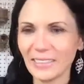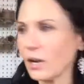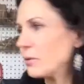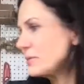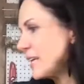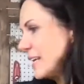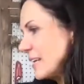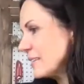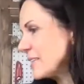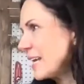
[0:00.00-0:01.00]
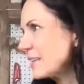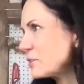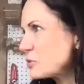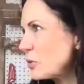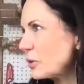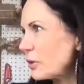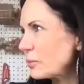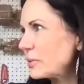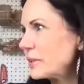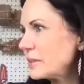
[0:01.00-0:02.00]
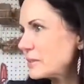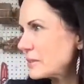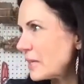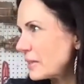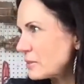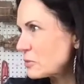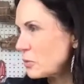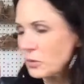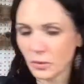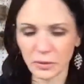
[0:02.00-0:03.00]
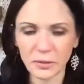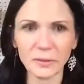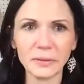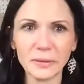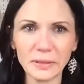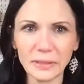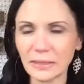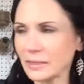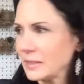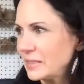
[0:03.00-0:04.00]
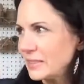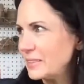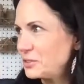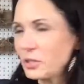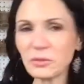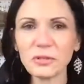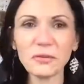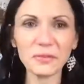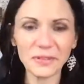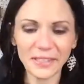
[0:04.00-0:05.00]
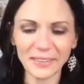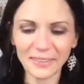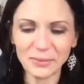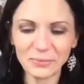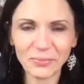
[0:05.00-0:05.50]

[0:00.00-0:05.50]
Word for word: Oh, take take the small dog, please. Take the small dog. Joe's over there.